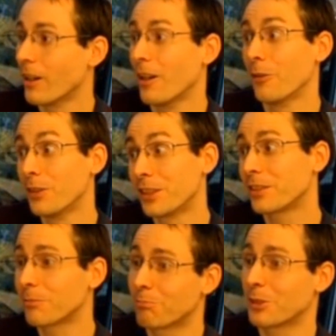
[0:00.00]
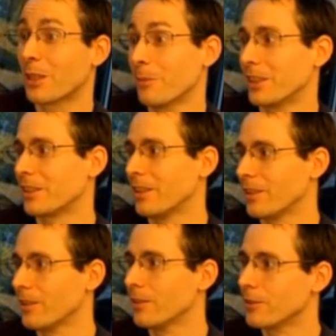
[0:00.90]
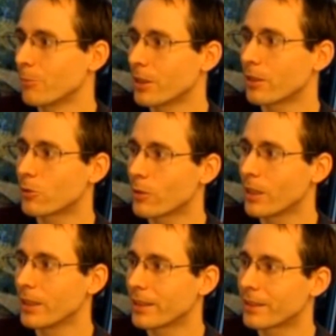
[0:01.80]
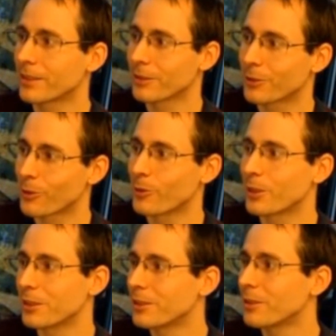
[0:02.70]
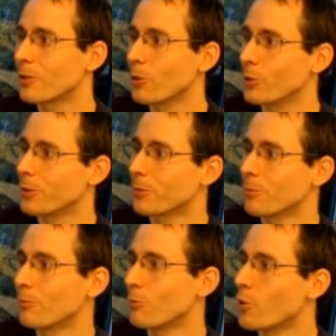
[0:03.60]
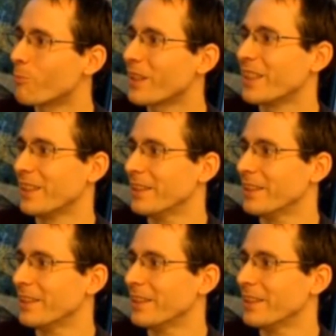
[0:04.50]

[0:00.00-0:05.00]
with some extensions. But I do like to look at code more plainly.